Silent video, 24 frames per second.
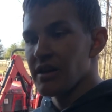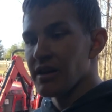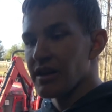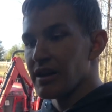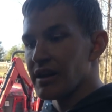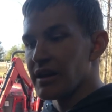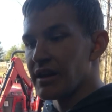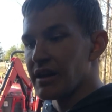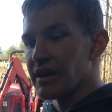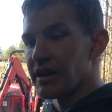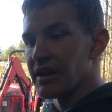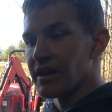
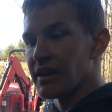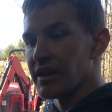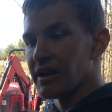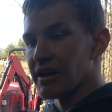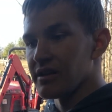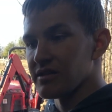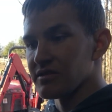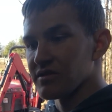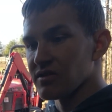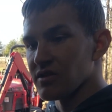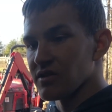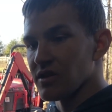
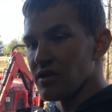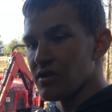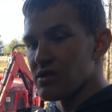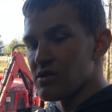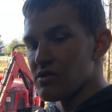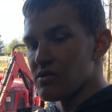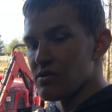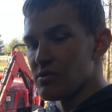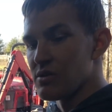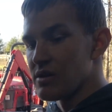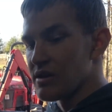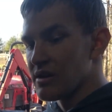and
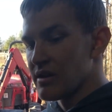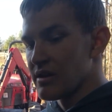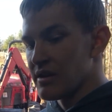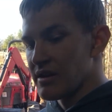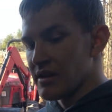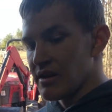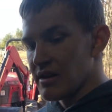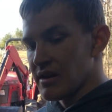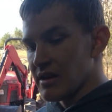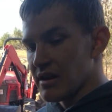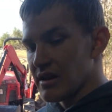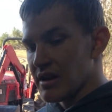so
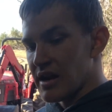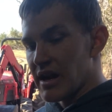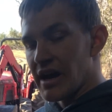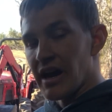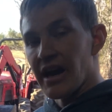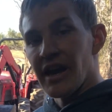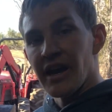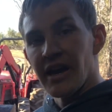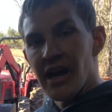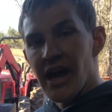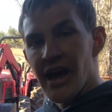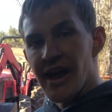I
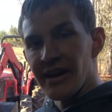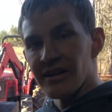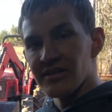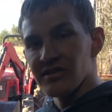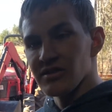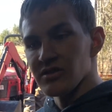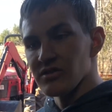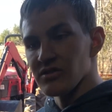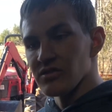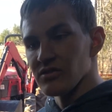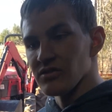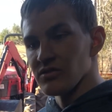had
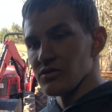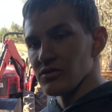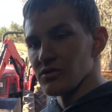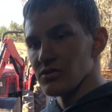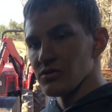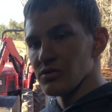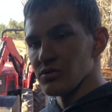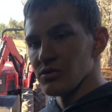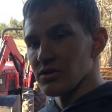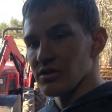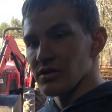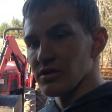
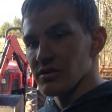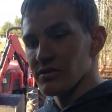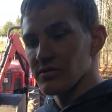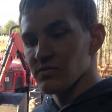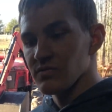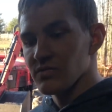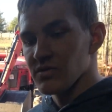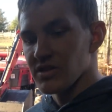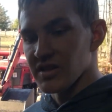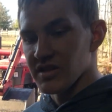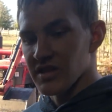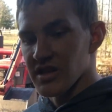to
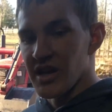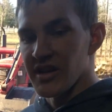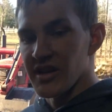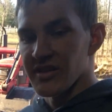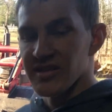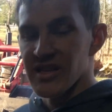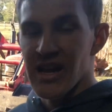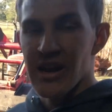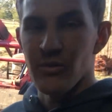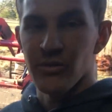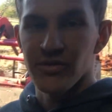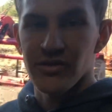discuss
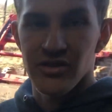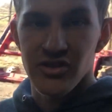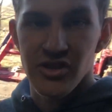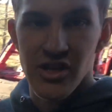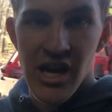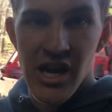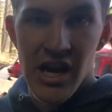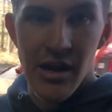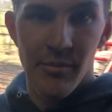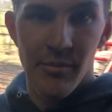that with the shop